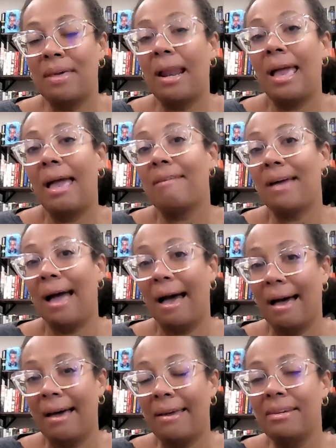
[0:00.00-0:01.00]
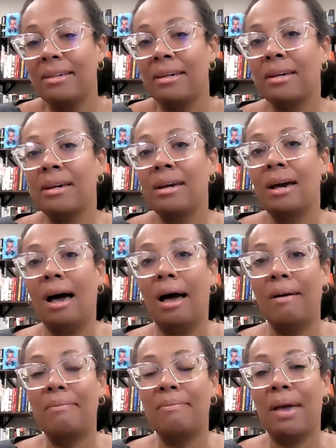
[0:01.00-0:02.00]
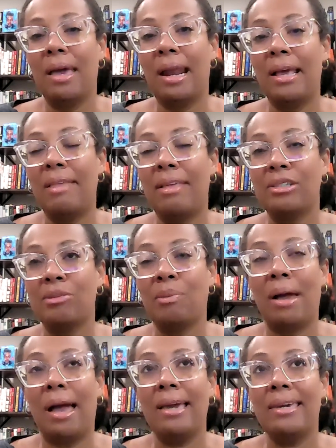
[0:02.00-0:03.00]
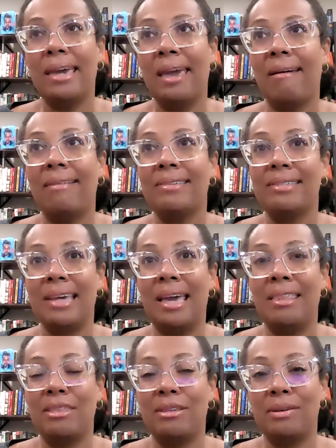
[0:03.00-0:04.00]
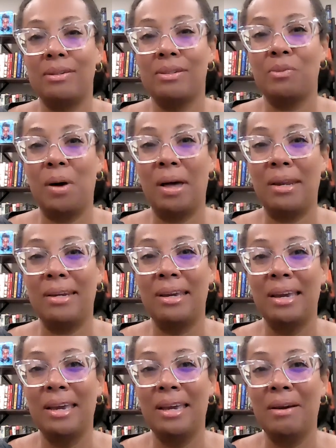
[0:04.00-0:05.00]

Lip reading: that I have had. And that's why I can't say that there is one